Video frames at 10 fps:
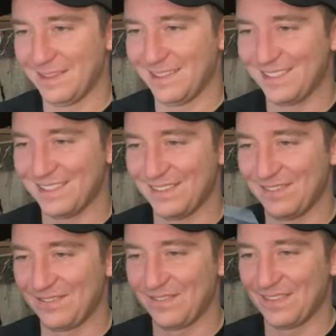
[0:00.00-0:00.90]
So.
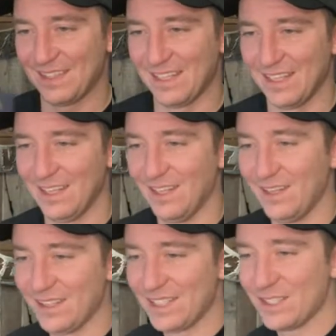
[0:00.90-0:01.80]

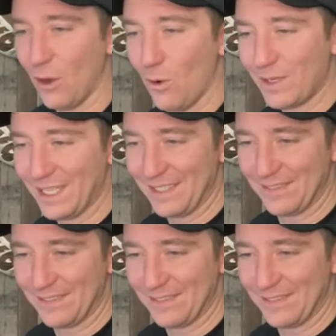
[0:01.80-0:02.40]
Stoking.